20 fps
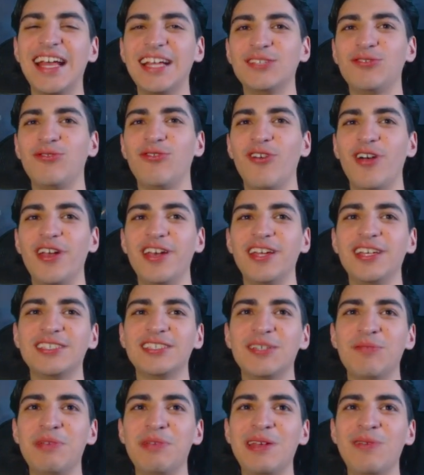That's funny.
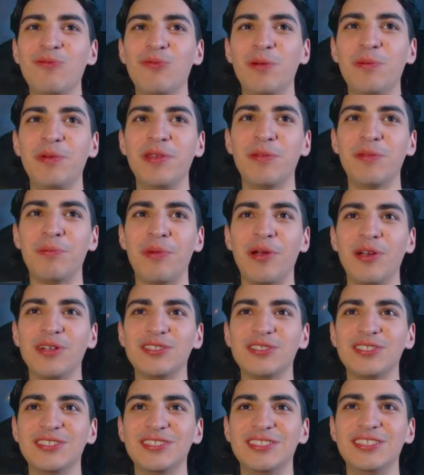Sabine would be the
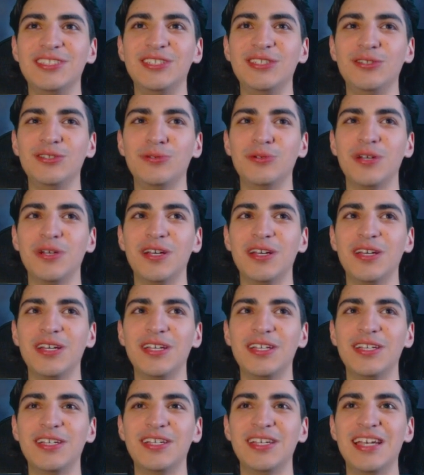person to
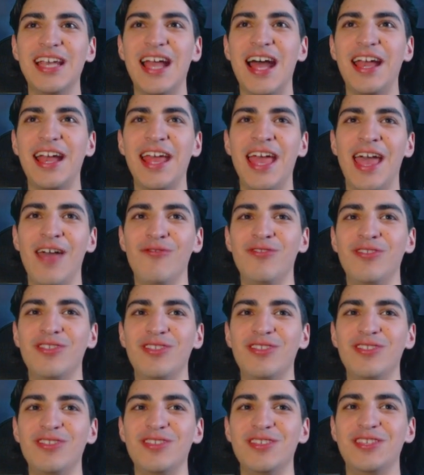uh, not have
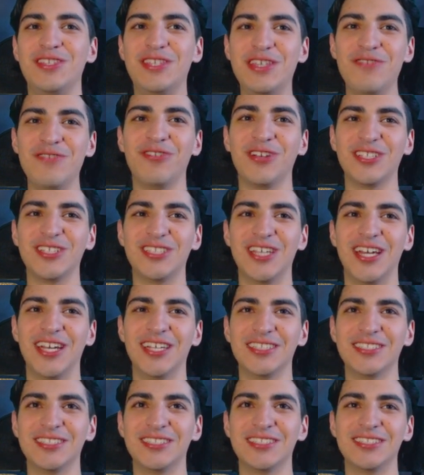default
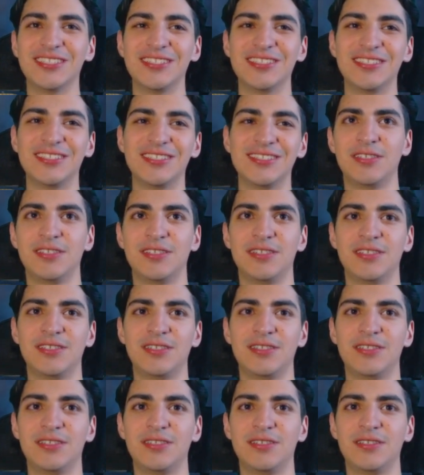settings. Missed. I
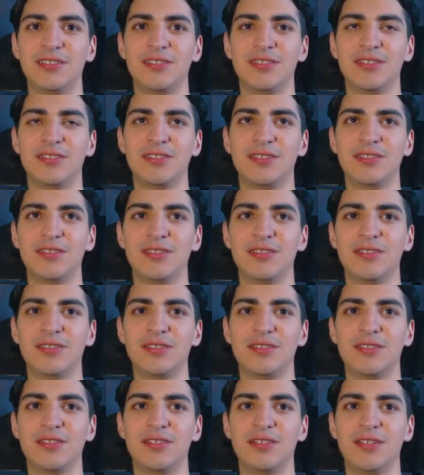had them, but missed.
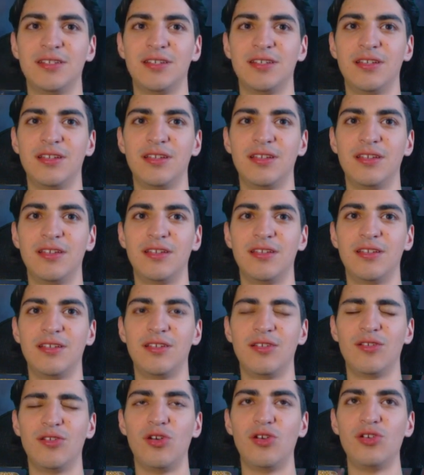Don't worry about it.
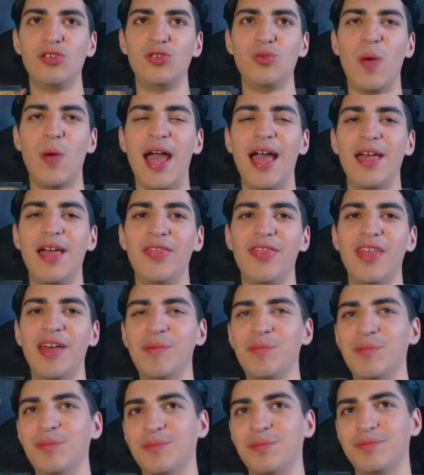You'll get You had
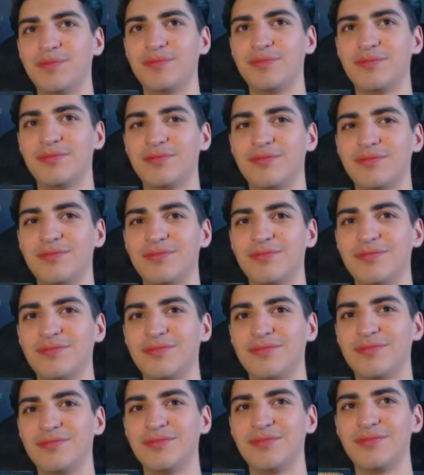them. Two more incoming.
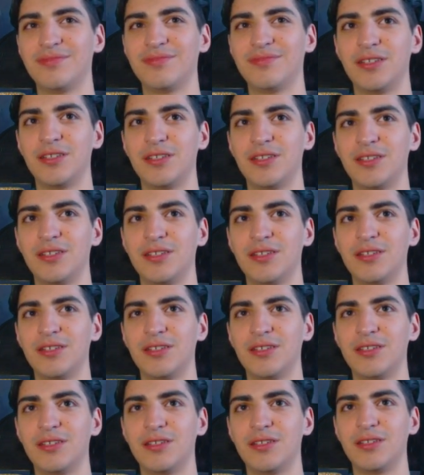Dead ahead.
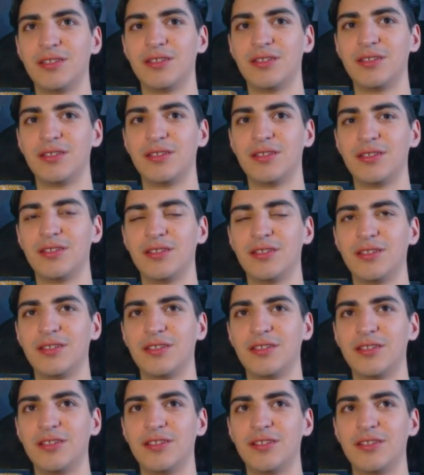I'm gonna split up.
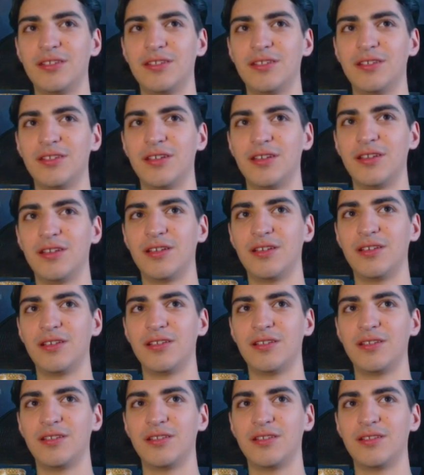Ready? Ready.
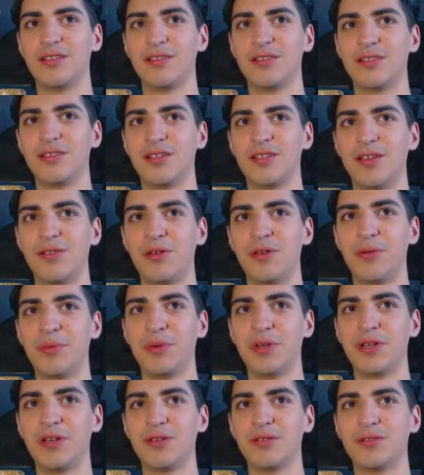Now here
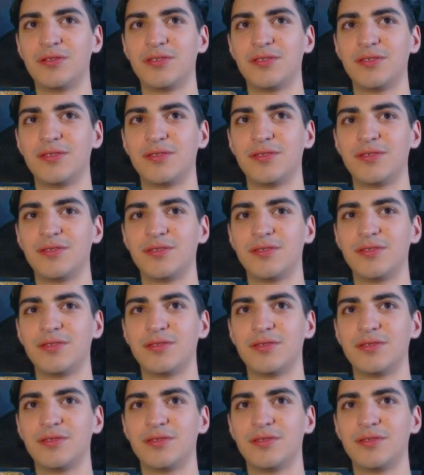we go. Now.